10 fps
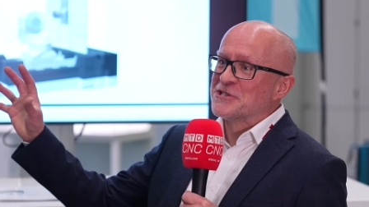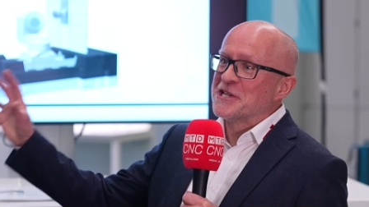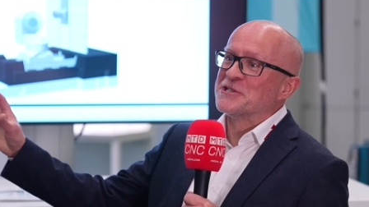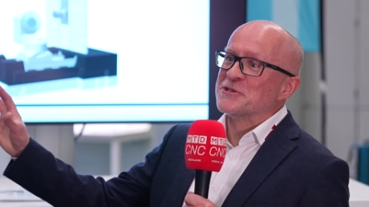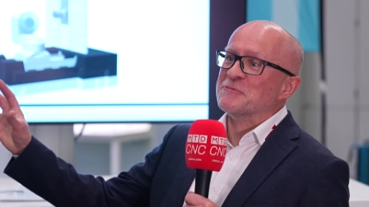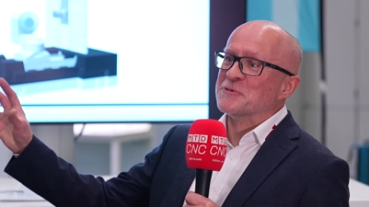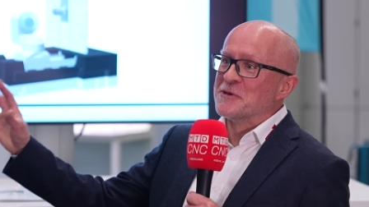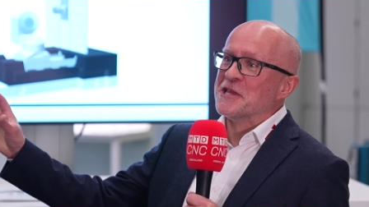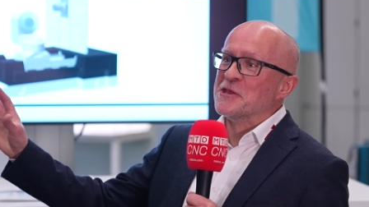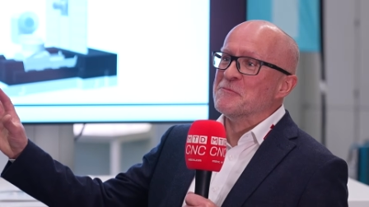systems
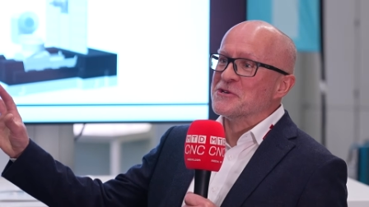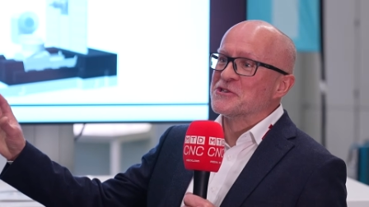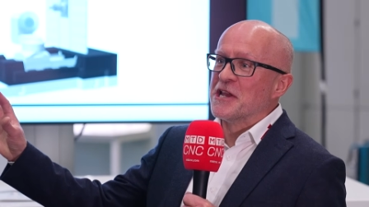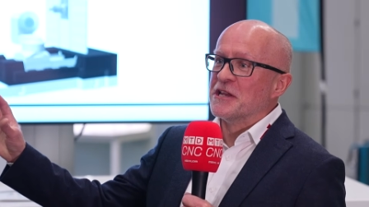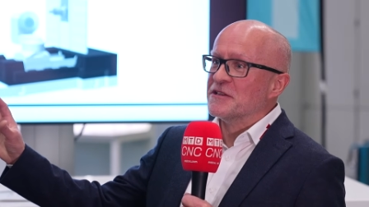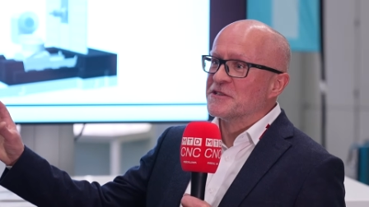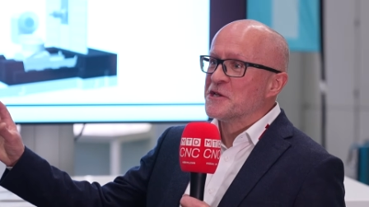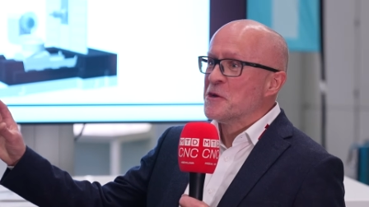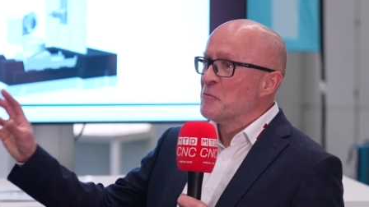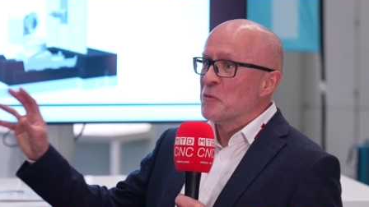within the
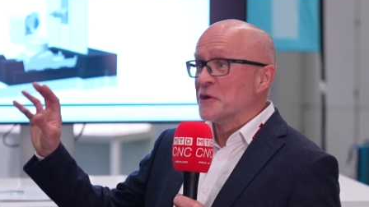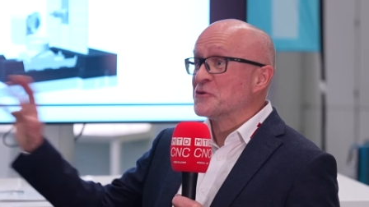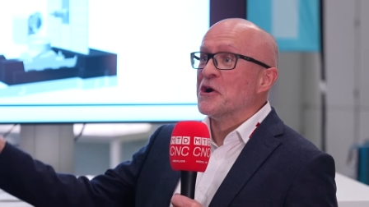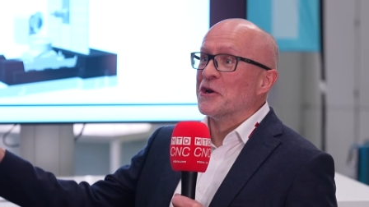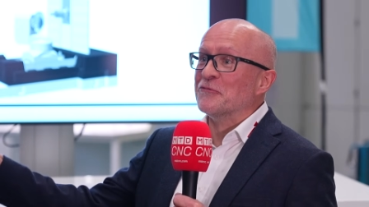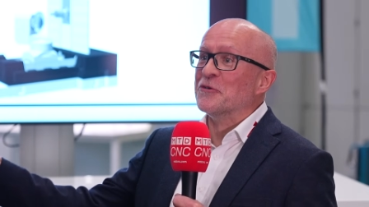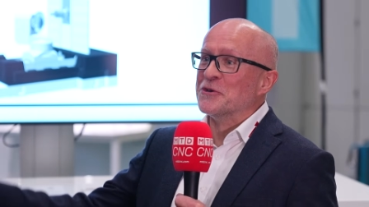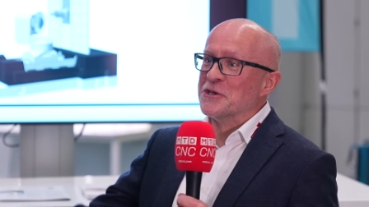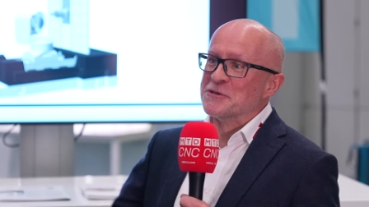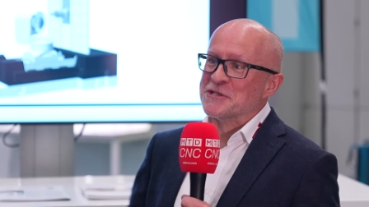machines, but we try and
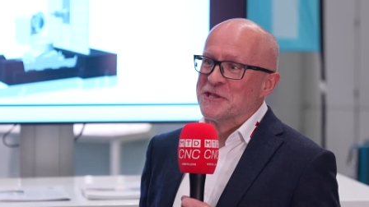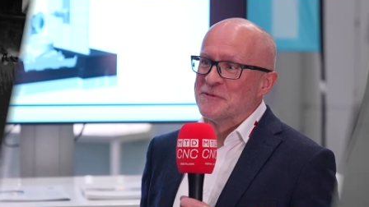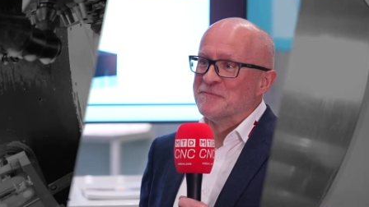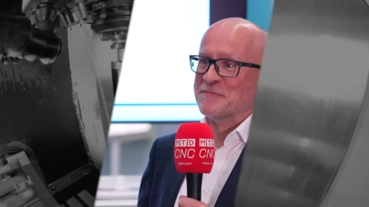avoid using them.